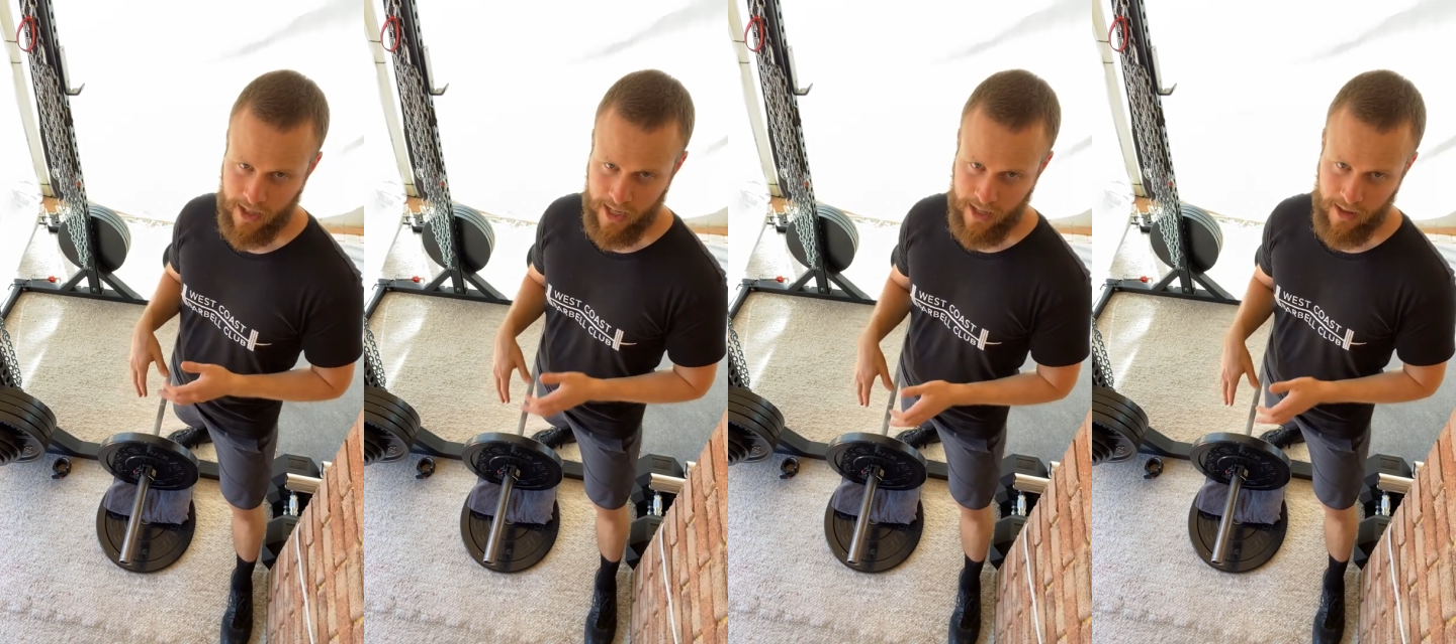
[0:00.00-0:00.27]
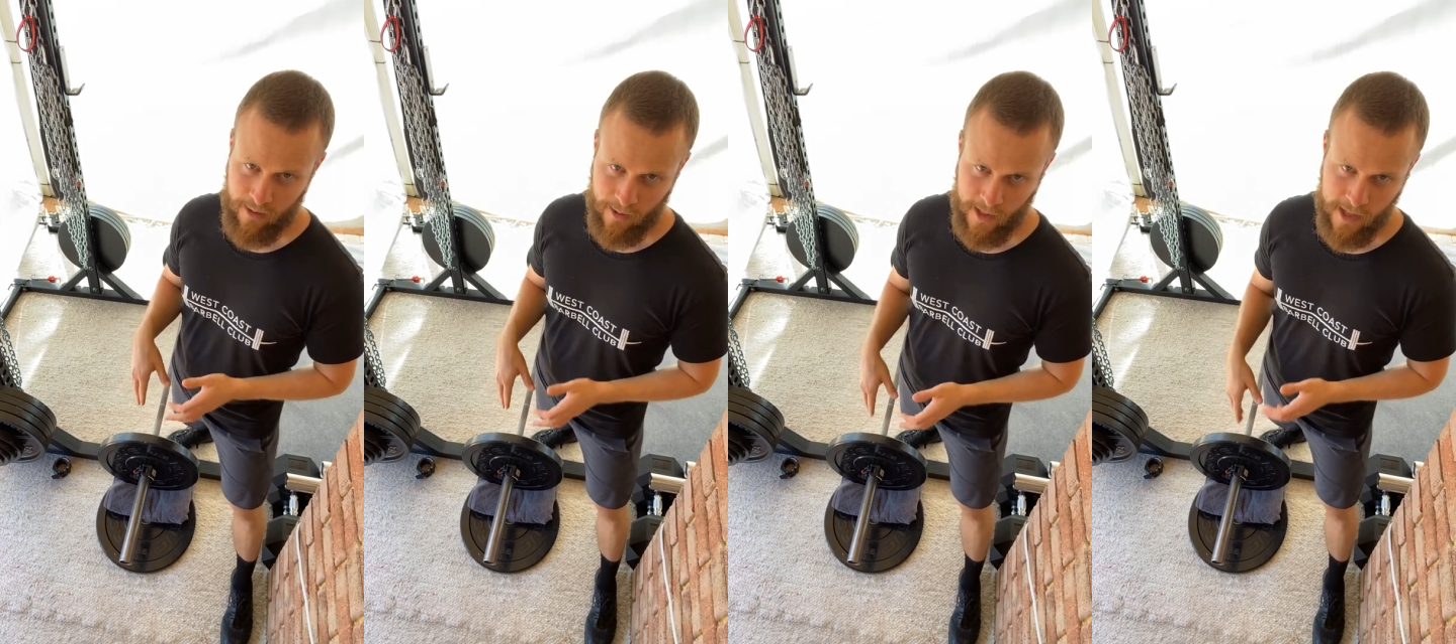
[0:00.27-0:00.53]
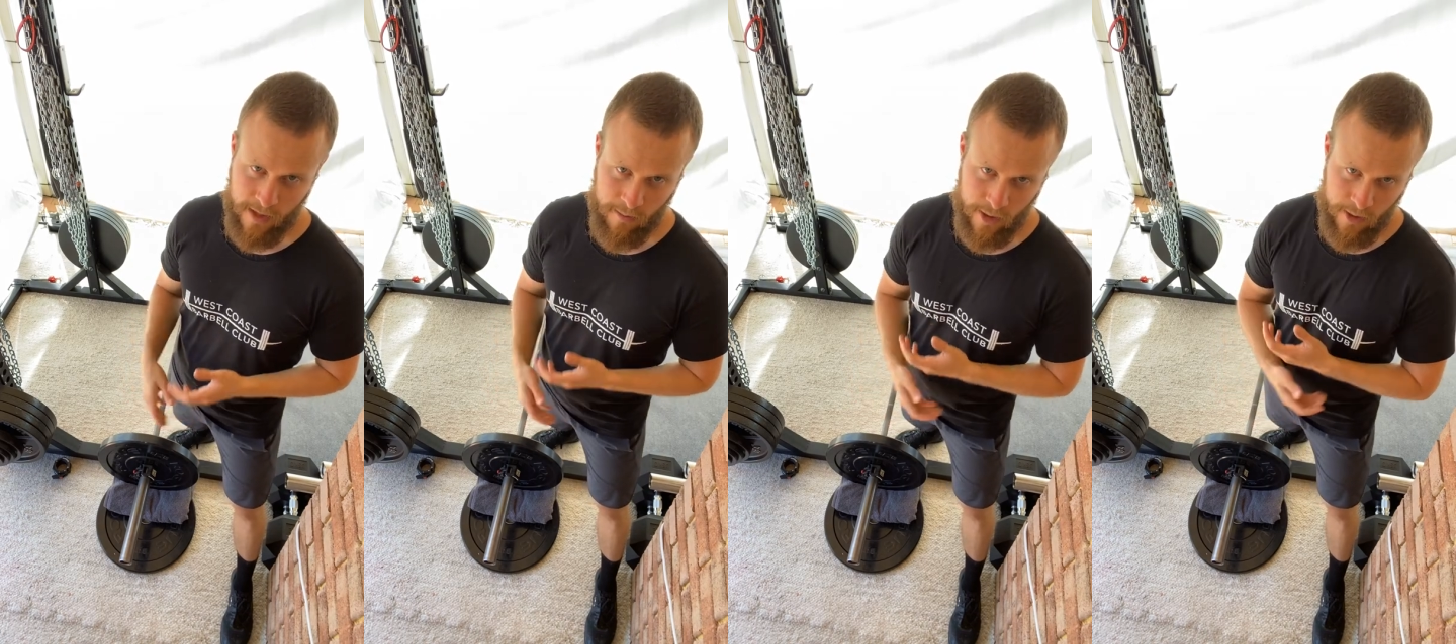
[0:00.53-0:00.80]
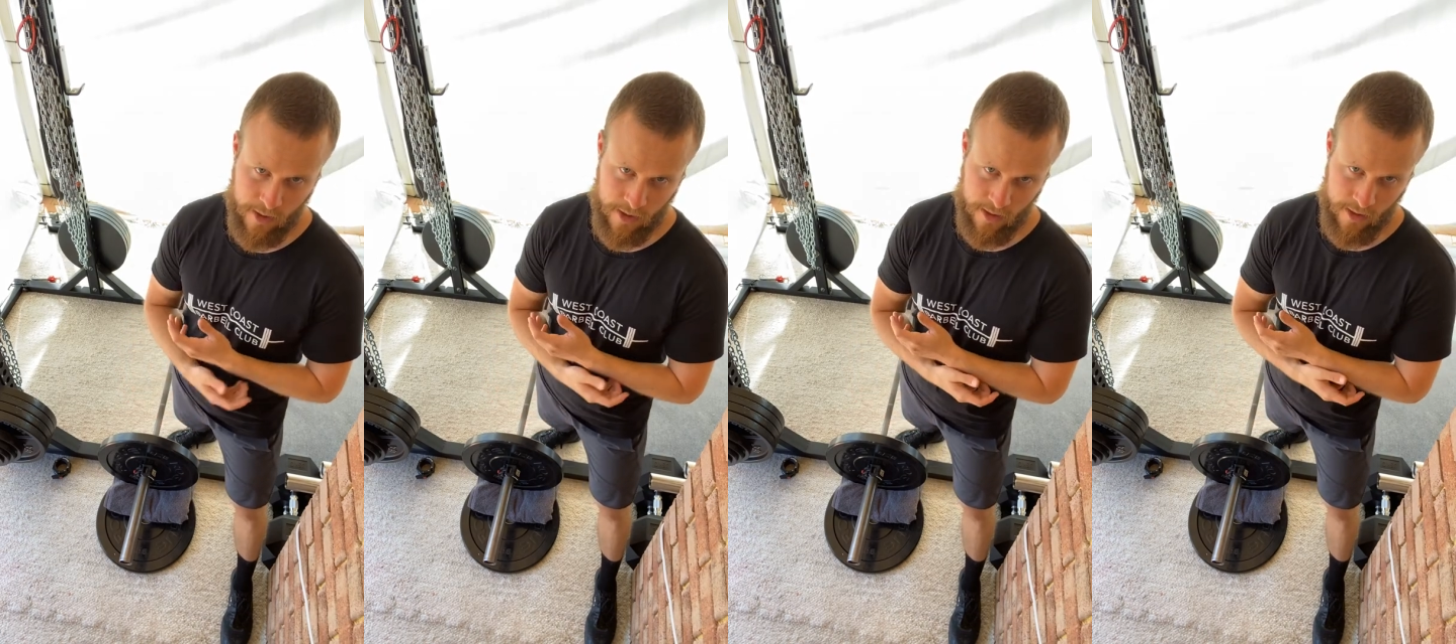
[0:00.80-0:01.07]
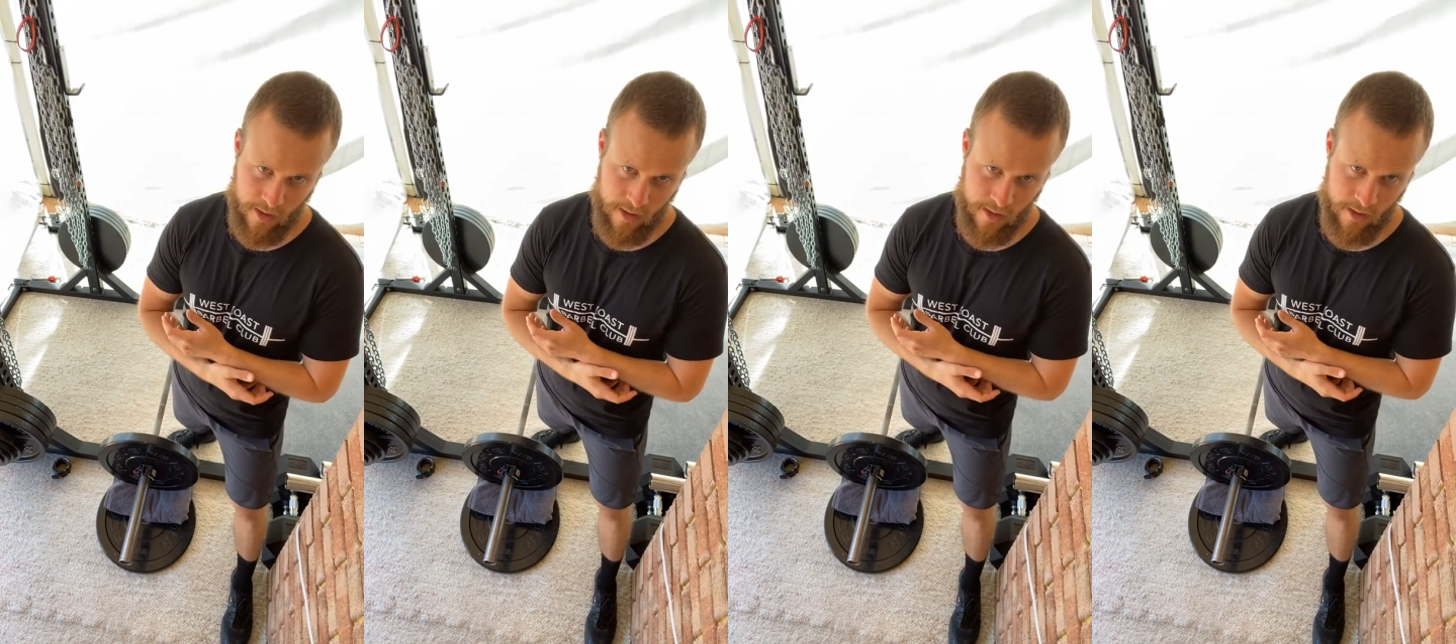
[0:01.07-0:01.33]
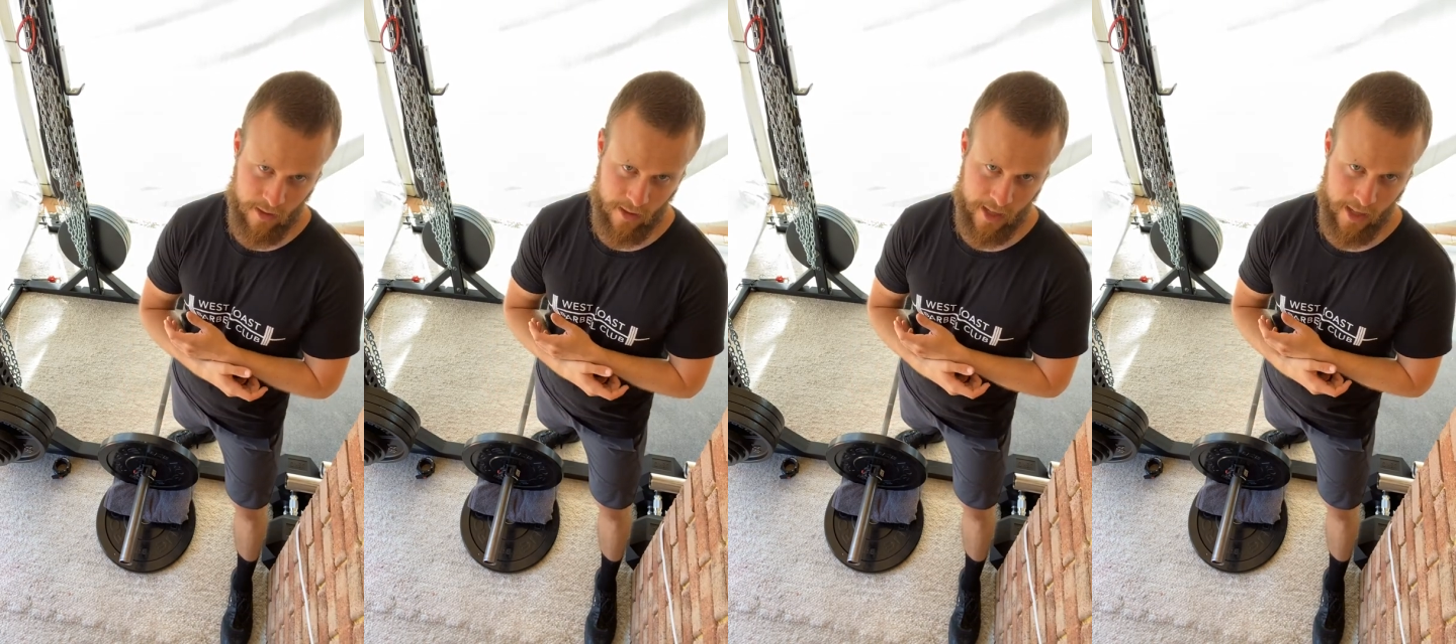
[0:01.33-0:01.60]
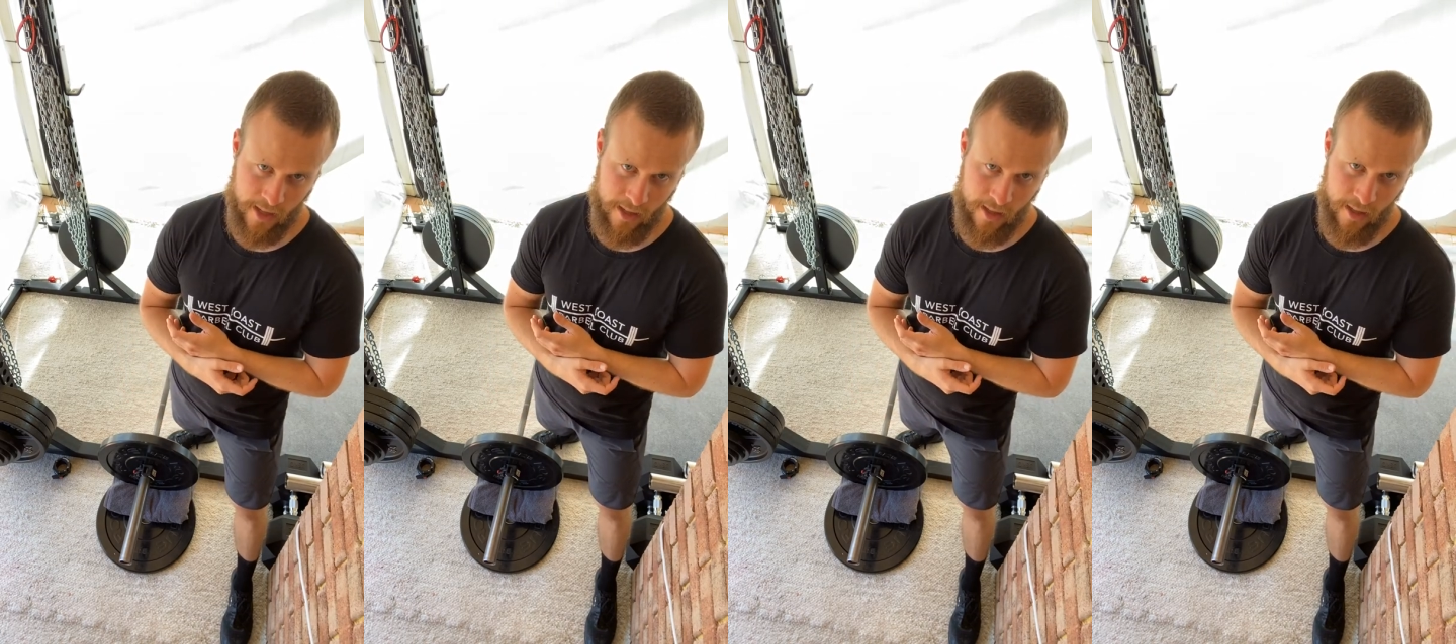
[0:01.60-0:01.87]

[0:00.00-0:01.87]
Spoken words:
in the range of motion. Okay,